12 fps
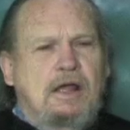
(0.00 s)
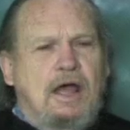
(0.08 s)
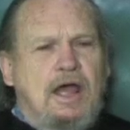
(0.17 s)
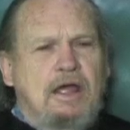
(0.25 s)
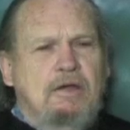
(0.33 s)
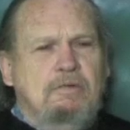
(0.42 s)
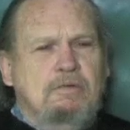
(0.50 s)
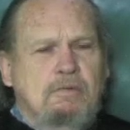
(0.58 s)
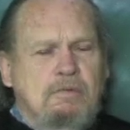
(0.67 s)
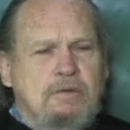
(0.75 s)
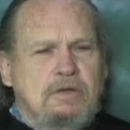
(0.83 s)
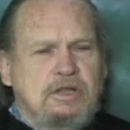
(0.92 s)
I
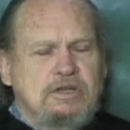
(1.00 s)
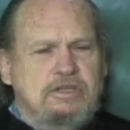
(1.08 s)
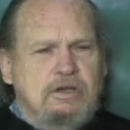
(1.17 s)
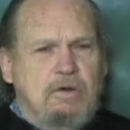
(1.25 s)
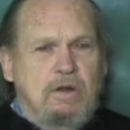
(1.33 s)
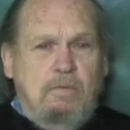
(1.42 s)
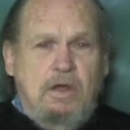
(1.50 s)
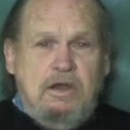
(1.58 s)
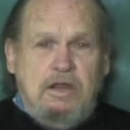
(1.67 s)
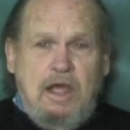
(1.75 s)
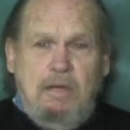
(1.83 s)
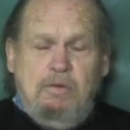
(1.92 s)
did a story one
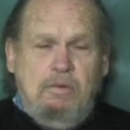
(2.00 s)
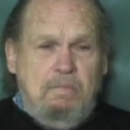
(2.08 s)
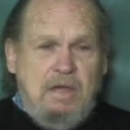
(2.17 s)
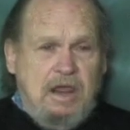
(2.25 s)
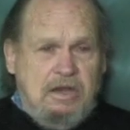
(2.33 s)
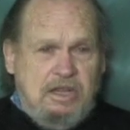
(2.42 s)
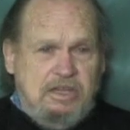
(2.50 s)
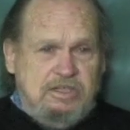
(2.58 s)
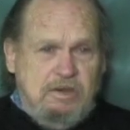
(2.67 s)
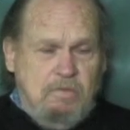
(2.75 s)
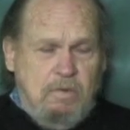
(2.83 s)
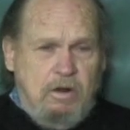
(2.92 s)
time on bad
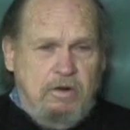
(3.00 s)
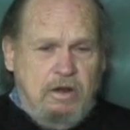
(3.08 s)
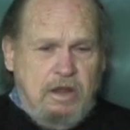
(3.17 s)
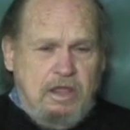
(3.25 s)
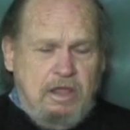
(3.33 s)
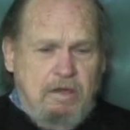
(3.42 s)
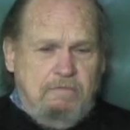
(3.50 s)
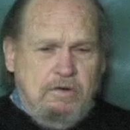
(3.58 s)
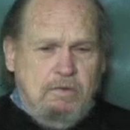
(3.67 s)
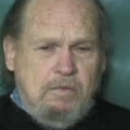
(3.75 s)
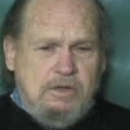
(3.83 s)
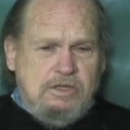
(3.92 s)
tasting water at Lake
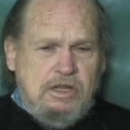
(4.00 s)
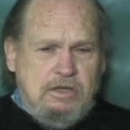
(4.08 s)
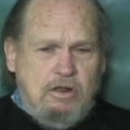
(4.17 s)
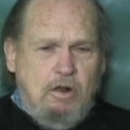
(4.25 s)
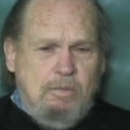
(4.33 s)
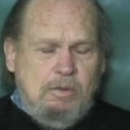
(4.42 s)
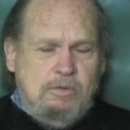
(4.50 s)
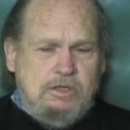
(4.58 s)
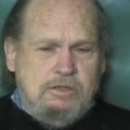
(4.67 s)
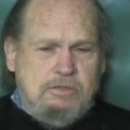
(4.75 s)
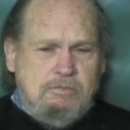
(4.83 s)
Hefner, which they told me was